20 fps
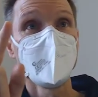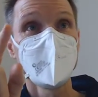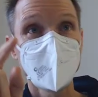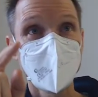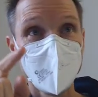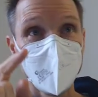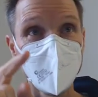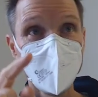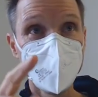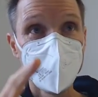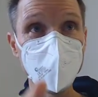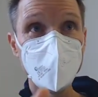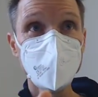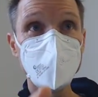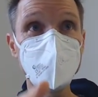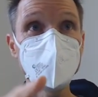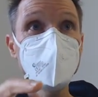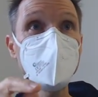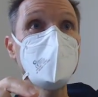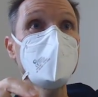You
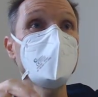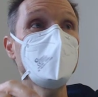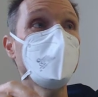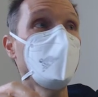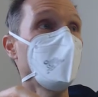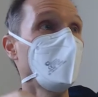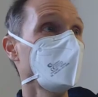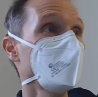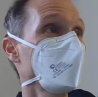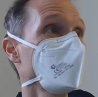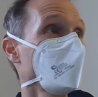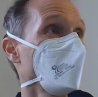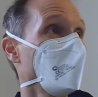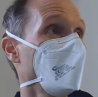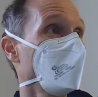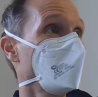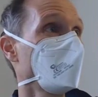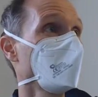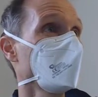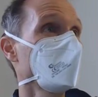shake your head, so
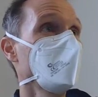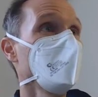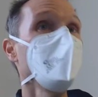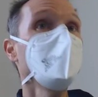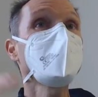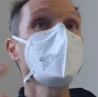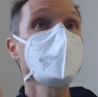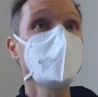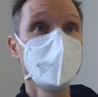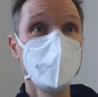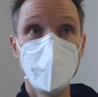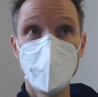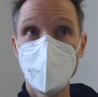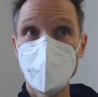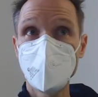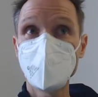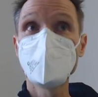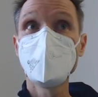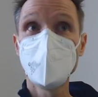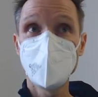obviously it is not
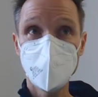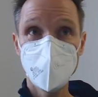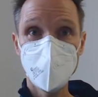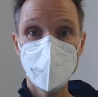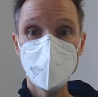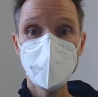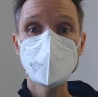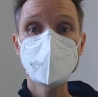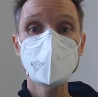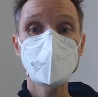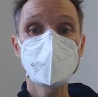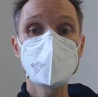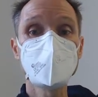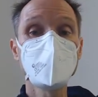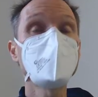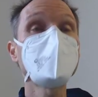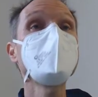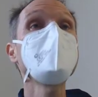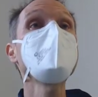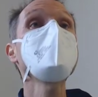the case. So
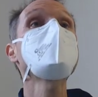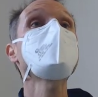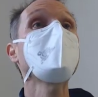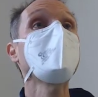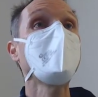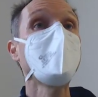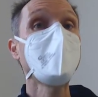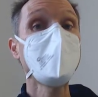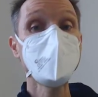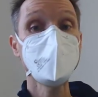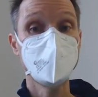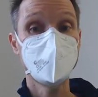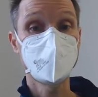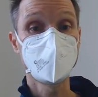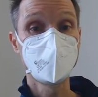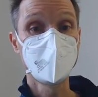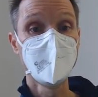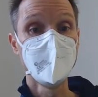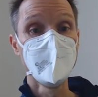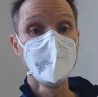please add it.
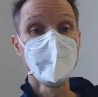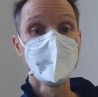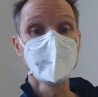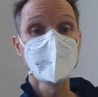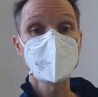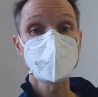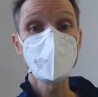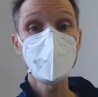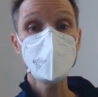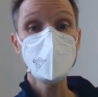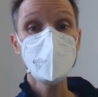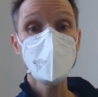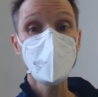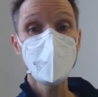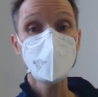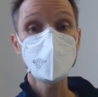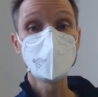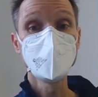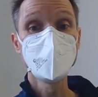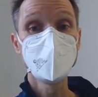So what you
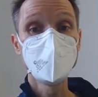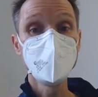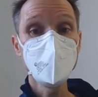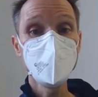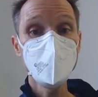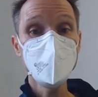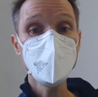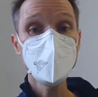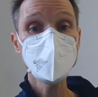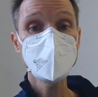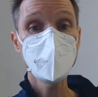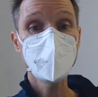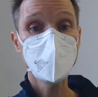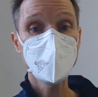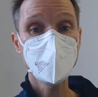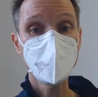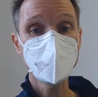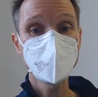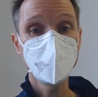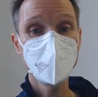have to do is you
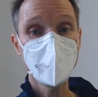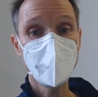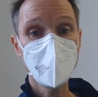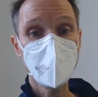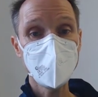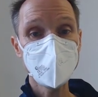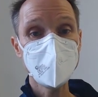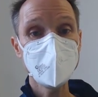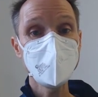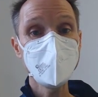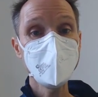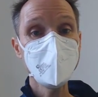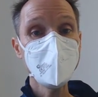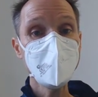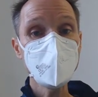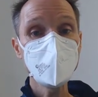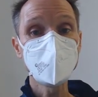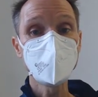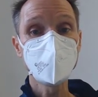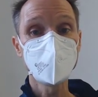have to add in the
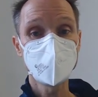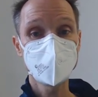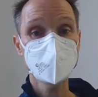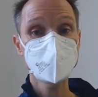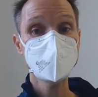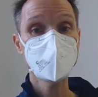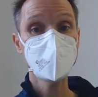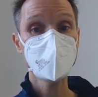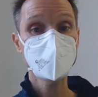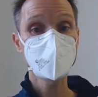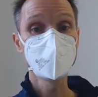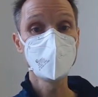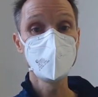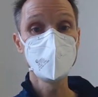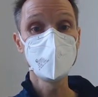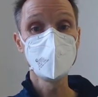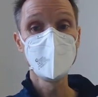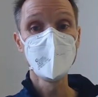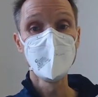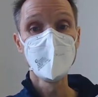import section
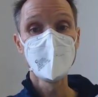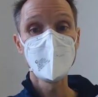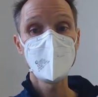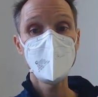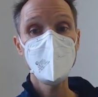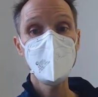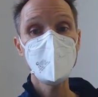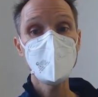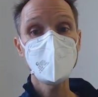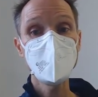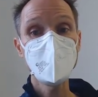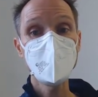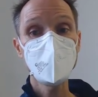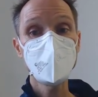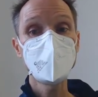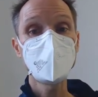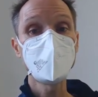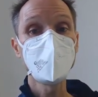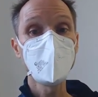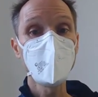the area
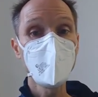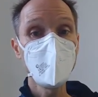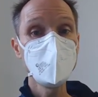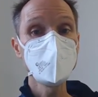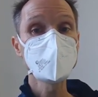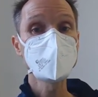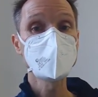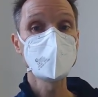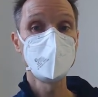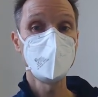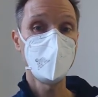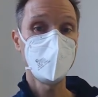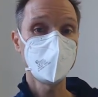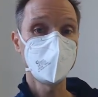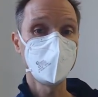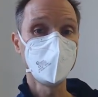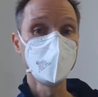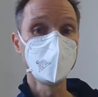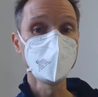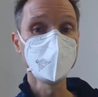Forms
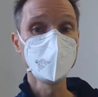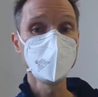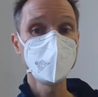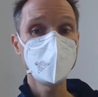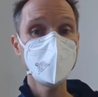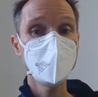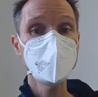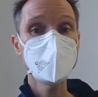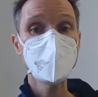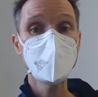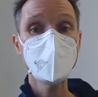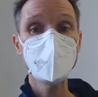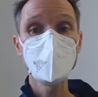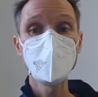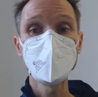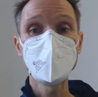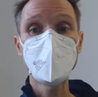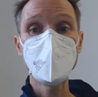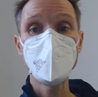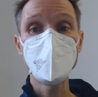module, and that will
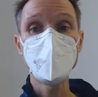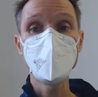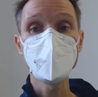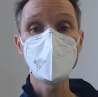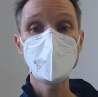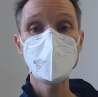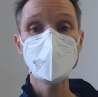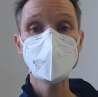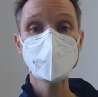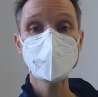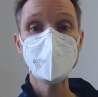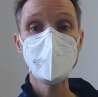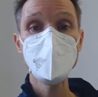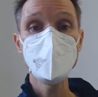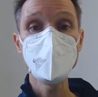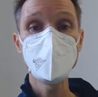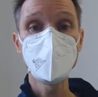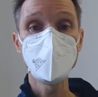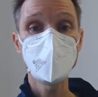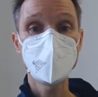give you this
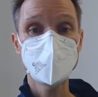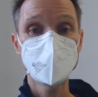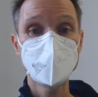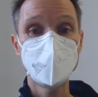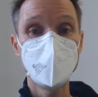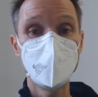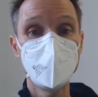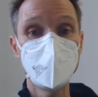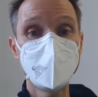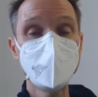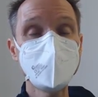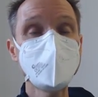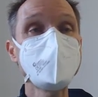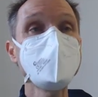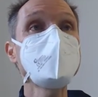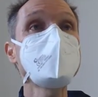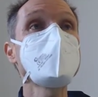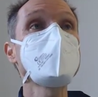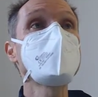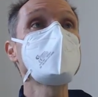import here. This
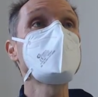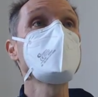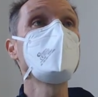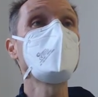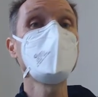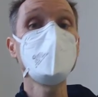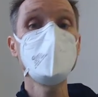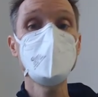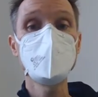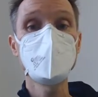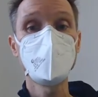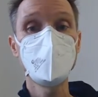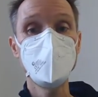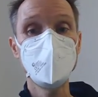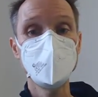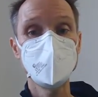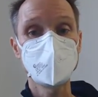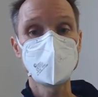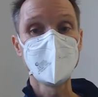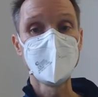is super
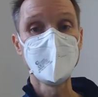important.